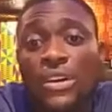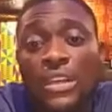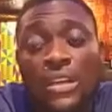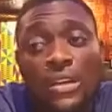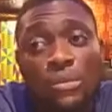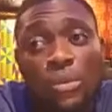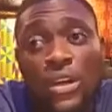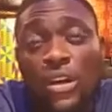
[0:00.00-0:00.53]

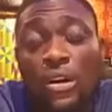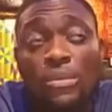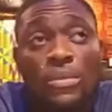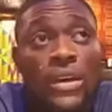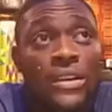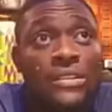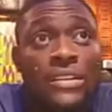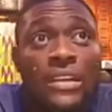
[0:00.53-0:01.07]
can wake up
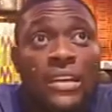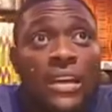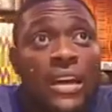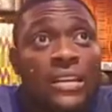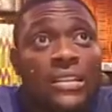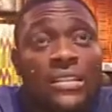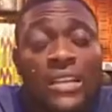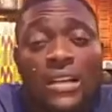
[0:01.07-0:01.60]
any day
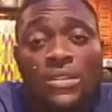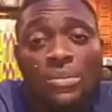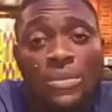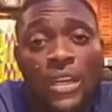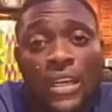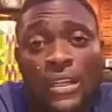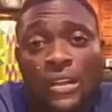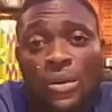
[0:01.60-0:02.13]
and decide to
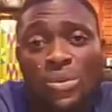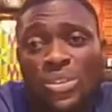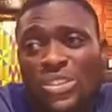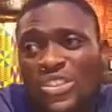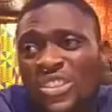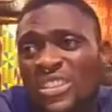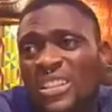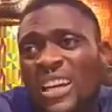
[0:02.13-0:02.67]
make an
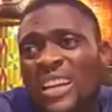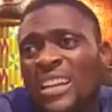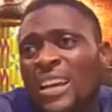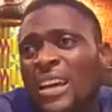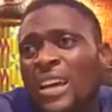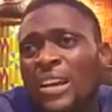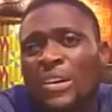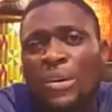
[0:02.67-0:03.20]
award. Just get
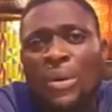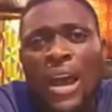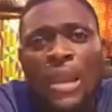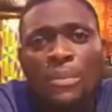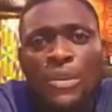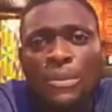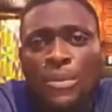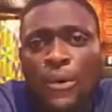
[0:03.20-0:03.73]
the
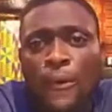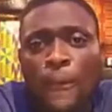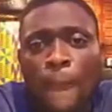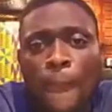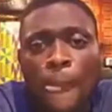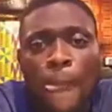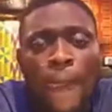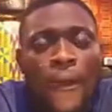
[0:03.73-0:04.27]
right people,
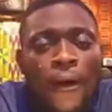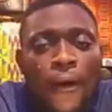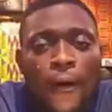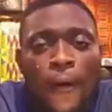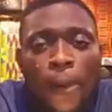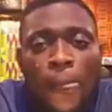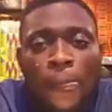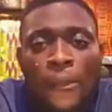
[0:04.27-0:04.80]

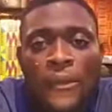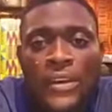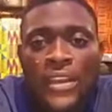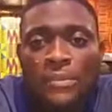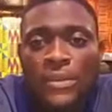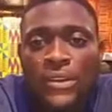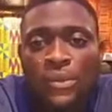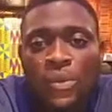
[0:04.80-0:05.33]

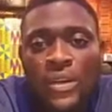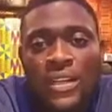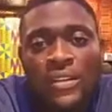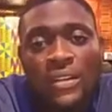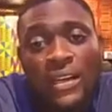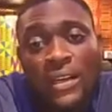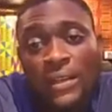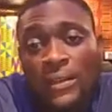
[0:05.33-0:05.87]
name it
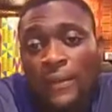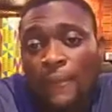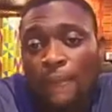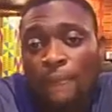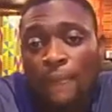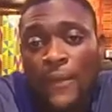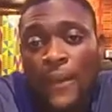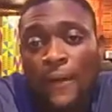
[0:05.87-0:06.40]
well, and
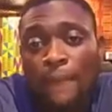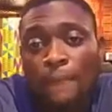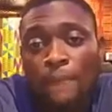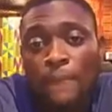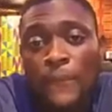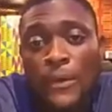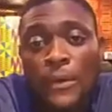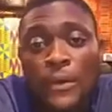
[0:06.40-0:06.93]
yeah.
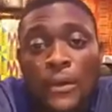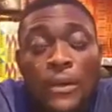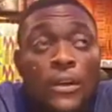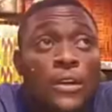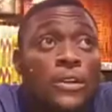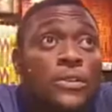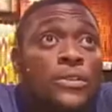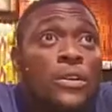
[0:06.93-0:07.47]

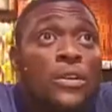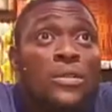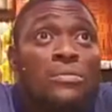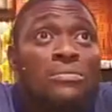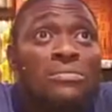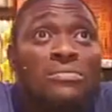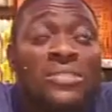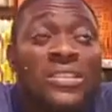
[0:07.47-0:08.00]
So
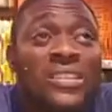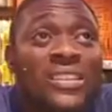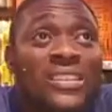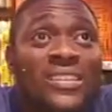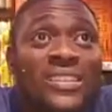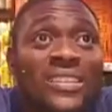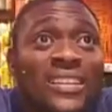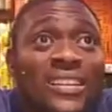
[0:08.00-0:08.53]

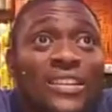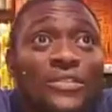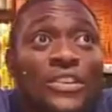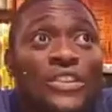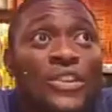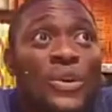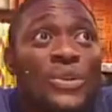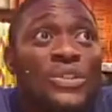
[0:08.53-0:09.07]
for
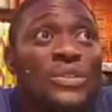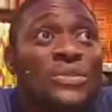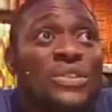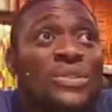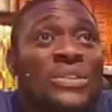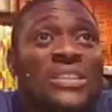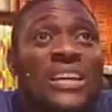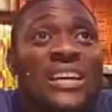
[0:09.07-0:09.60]
those of
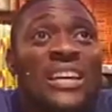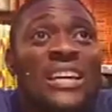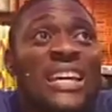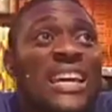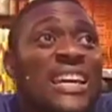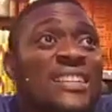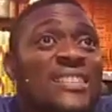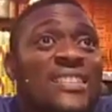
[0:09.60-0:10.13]
you saying
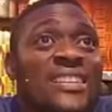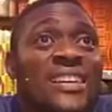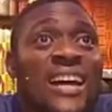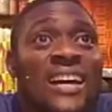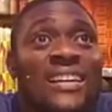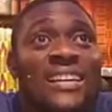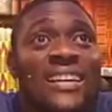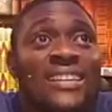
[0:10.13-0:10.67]

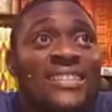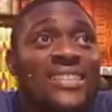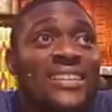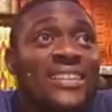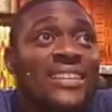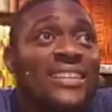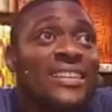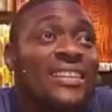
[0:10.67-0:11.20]

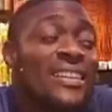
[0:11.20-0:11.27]
hating,